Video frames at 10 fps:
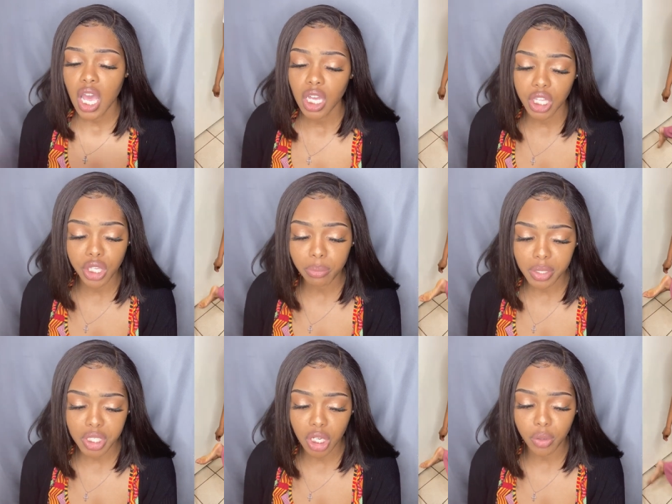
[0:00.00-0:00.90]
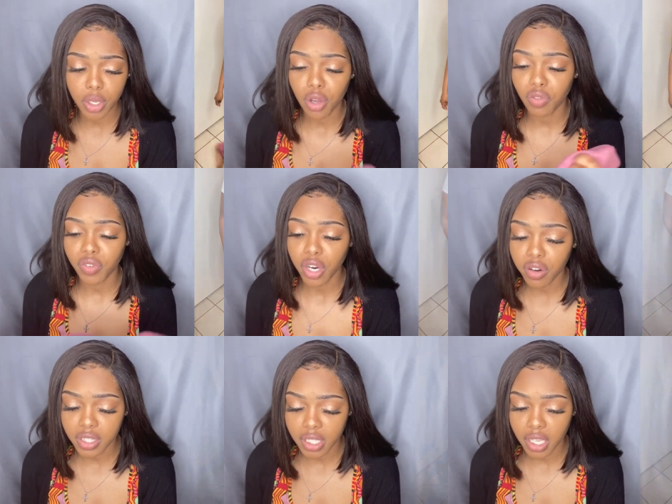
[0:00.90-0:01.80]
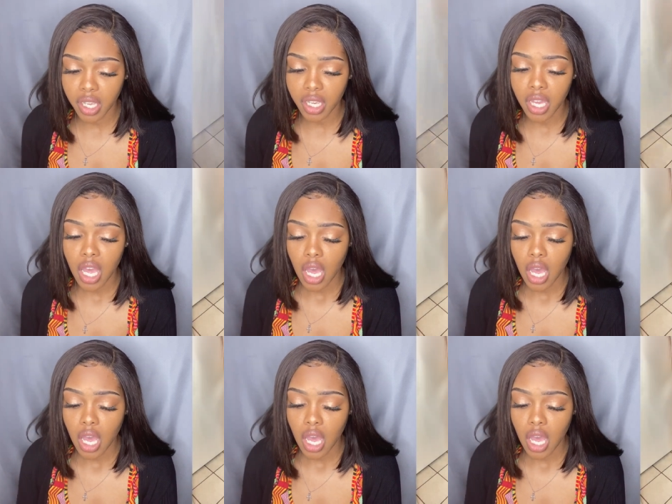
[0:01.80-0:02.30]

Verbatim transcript: good material very thick